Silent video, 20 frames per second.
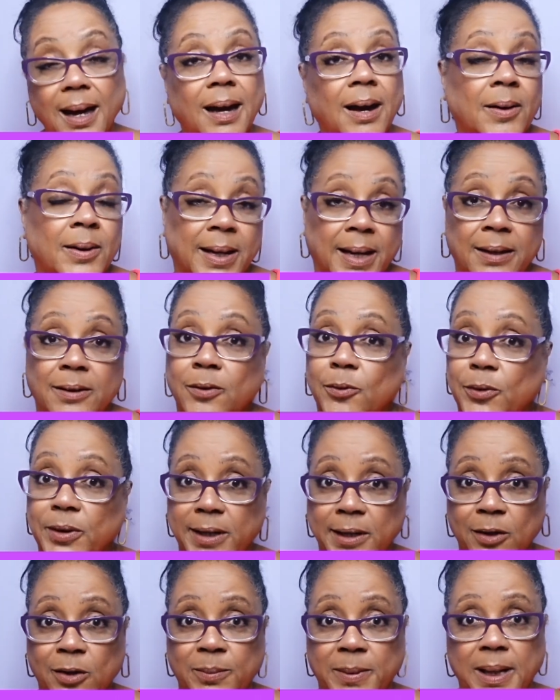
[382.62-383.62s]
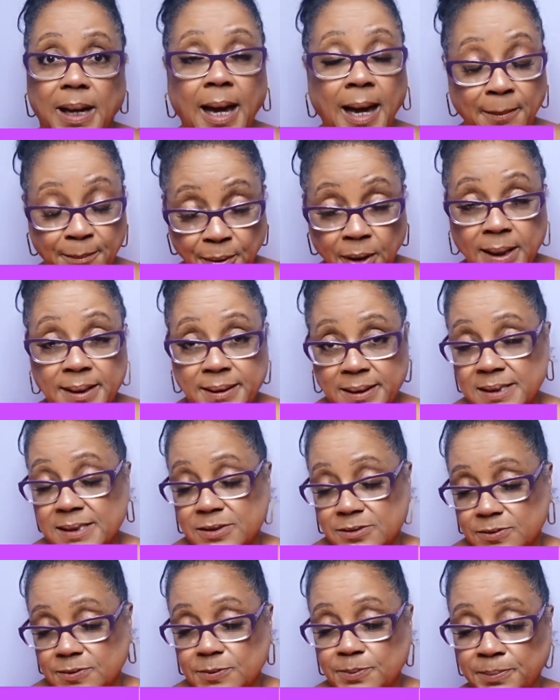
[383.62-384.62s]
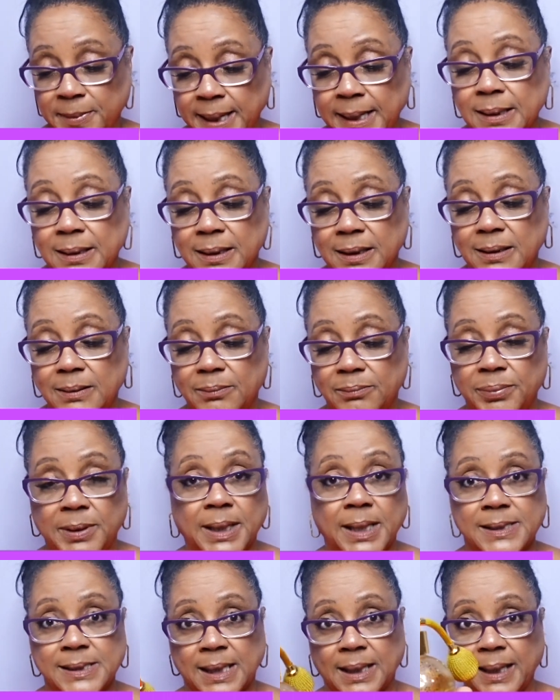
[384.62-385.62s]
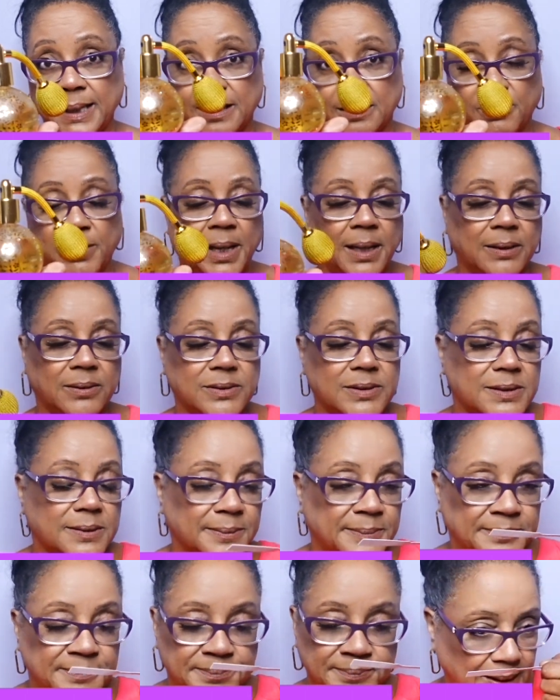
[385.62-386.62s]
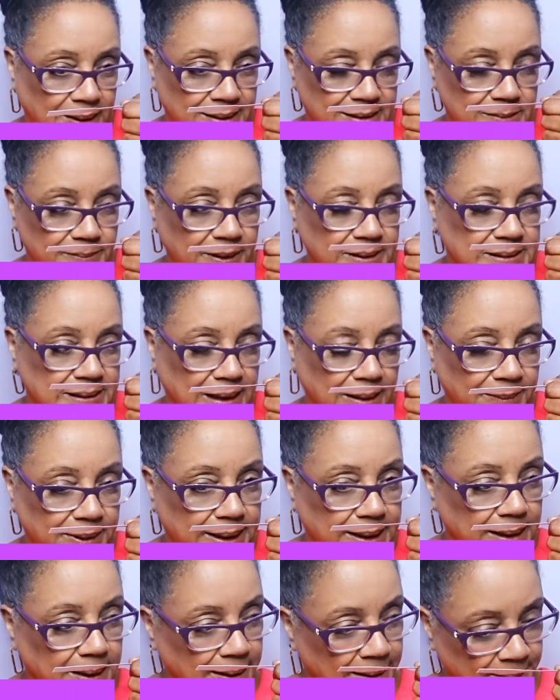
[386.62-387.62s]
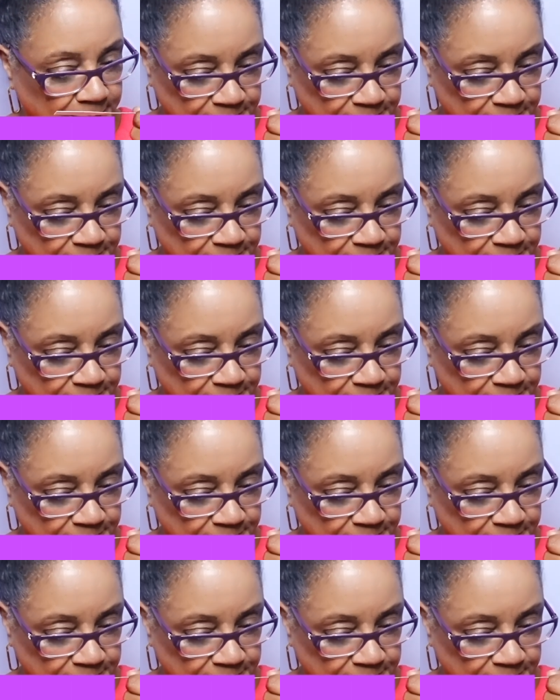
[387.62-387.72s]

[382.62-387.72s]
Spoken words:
Okay, you already know me. I bought this mainly because I like the bottles. This smells lemony.